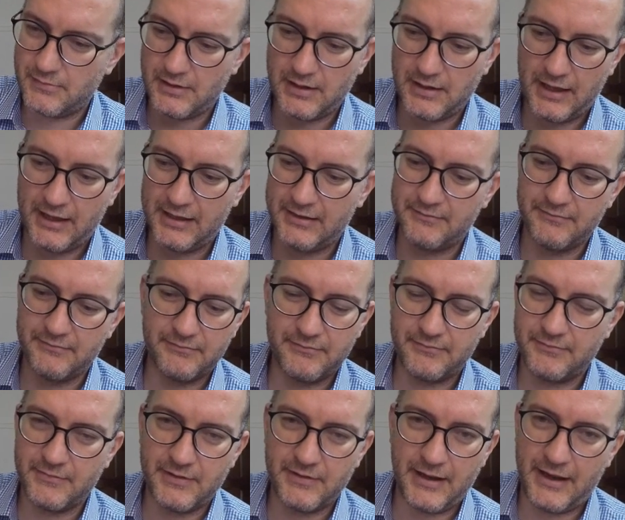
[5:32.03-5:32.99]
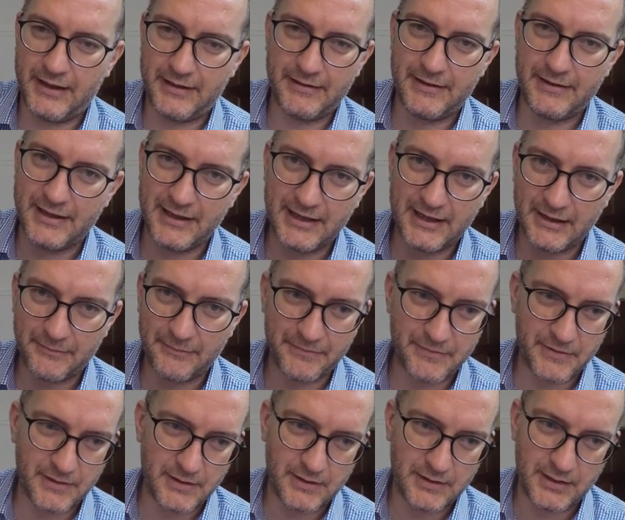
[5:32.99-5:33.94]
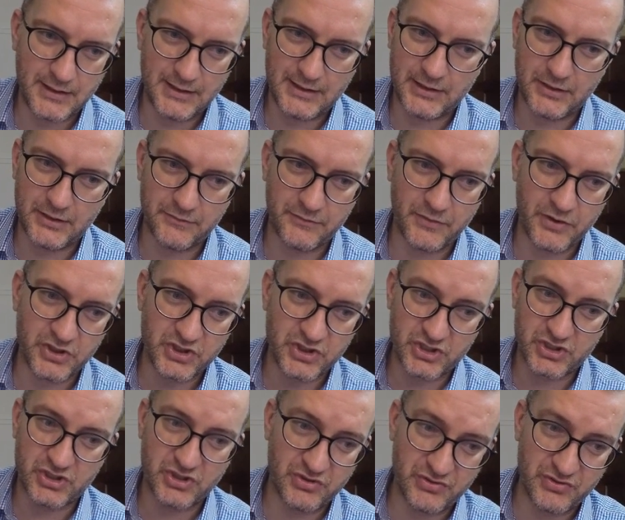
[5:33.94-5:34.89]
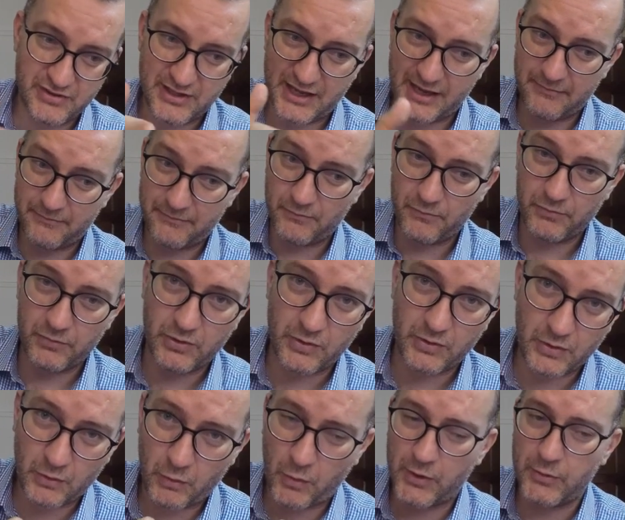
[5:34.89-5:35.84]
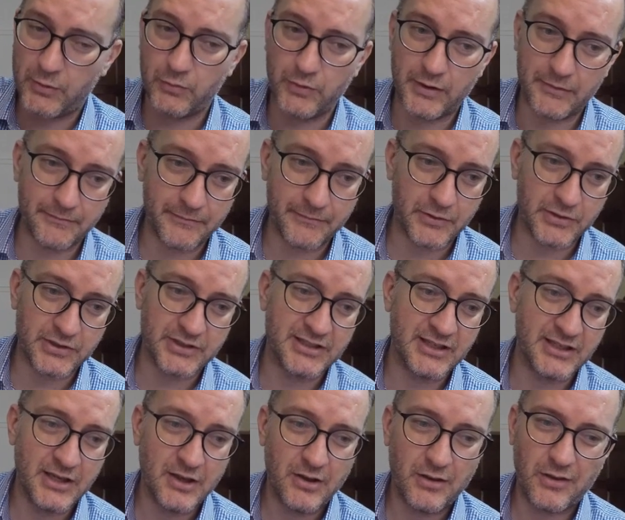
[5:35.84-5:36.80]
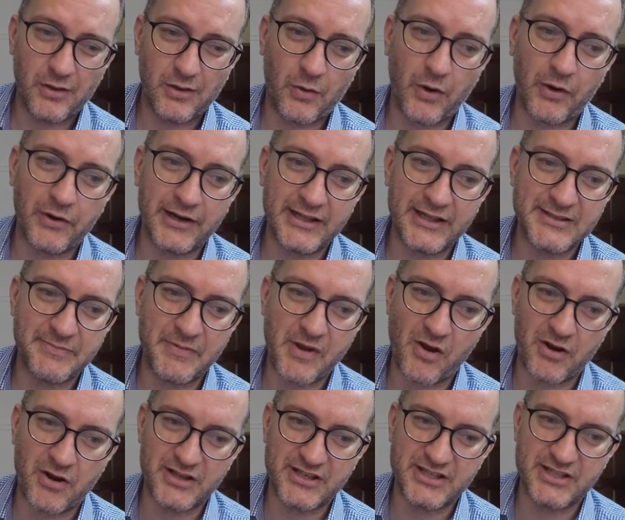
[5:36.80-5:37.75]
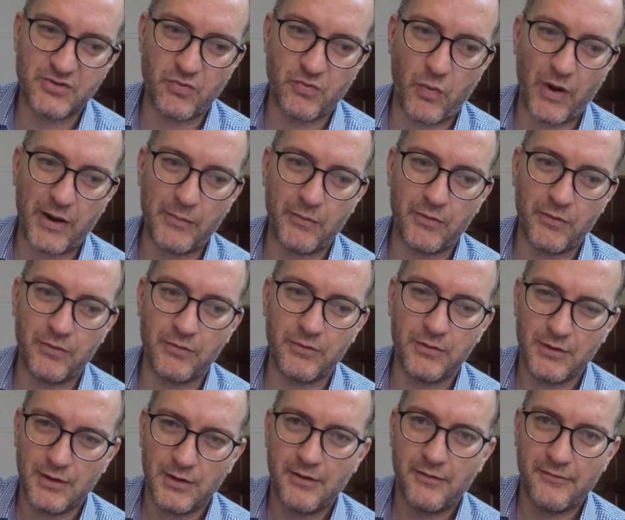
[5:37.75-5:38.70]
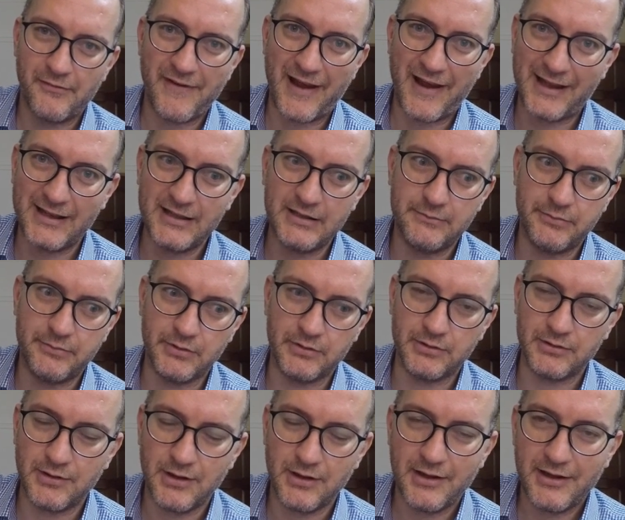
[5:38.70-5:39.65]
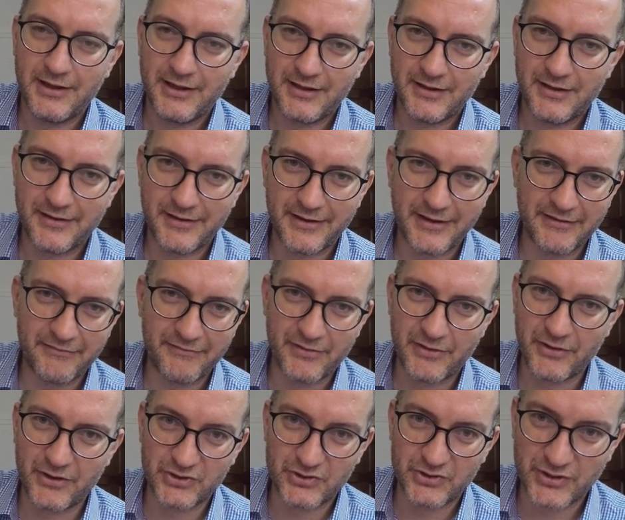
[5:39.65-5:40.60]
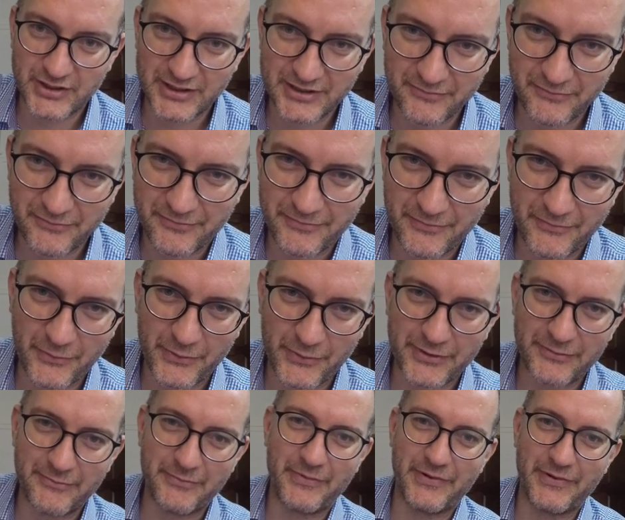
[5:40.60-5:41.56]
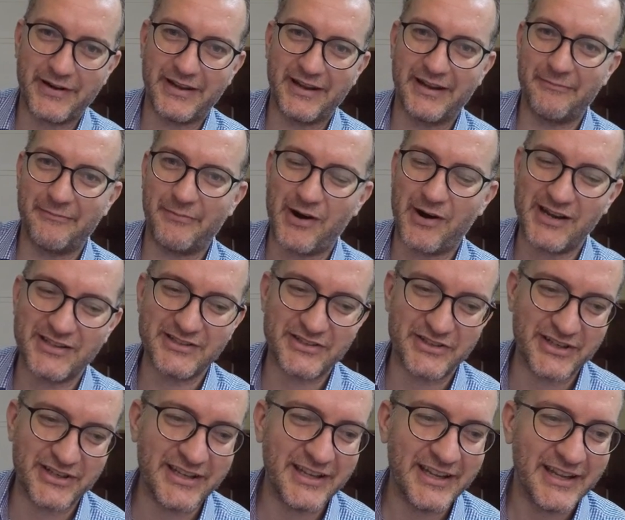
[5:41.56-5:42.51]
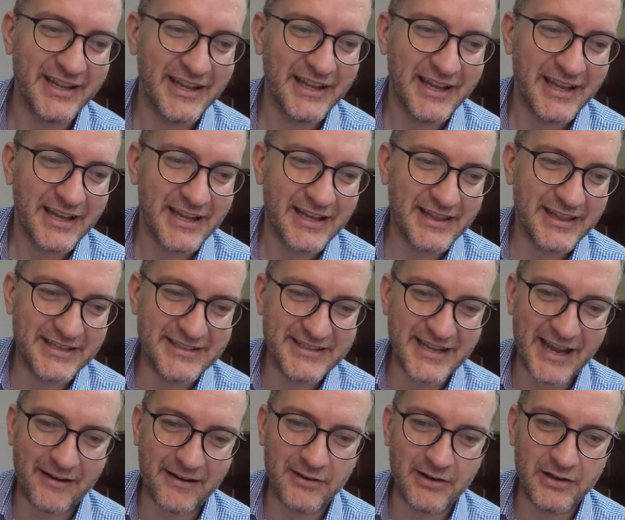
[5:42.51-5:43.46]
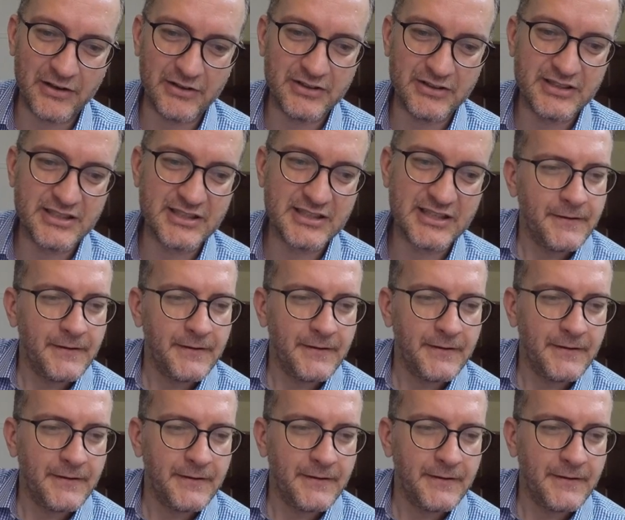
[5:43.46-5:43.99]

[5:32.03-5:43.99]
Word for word: and link up the conversion to that the quote one, because the quote, let's be honest, is way more valuable, even though I try to avoid putting a price on it, than downloads.